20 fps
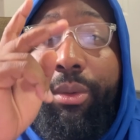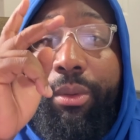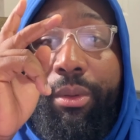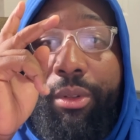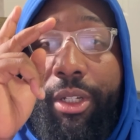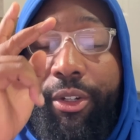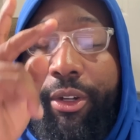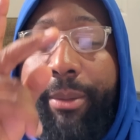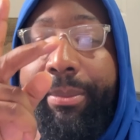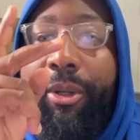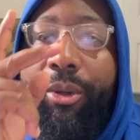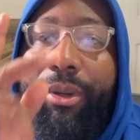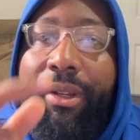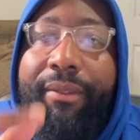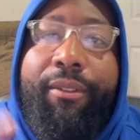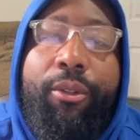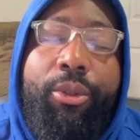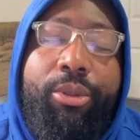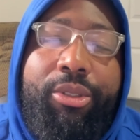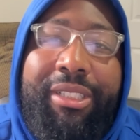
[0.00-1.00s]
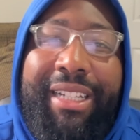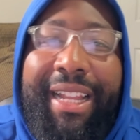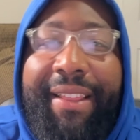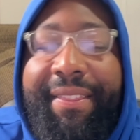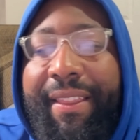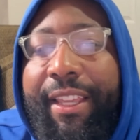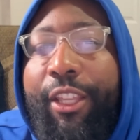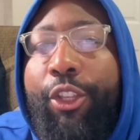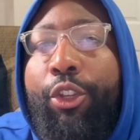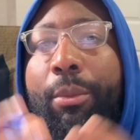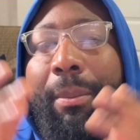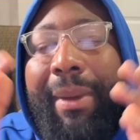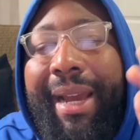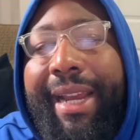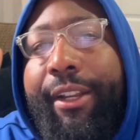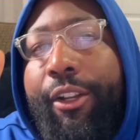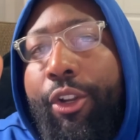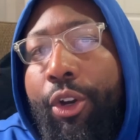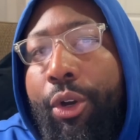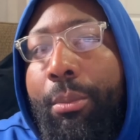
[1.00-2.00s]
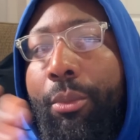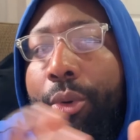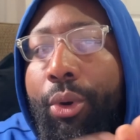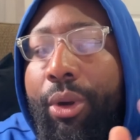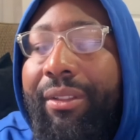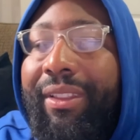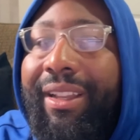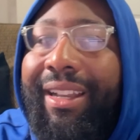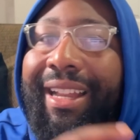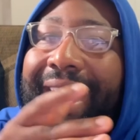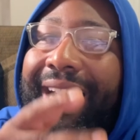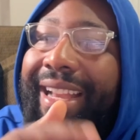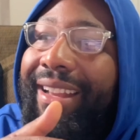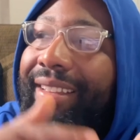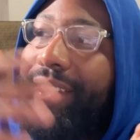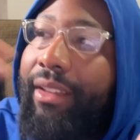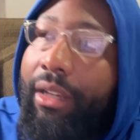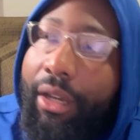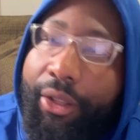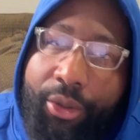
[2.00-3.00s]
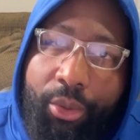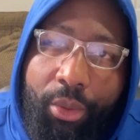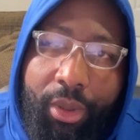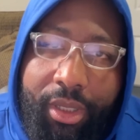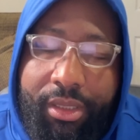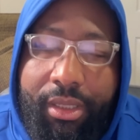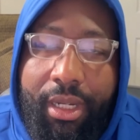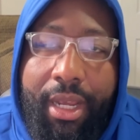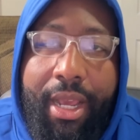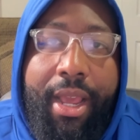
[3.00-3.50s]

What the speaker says: crypto influencers I think you might know more than any of the other ones.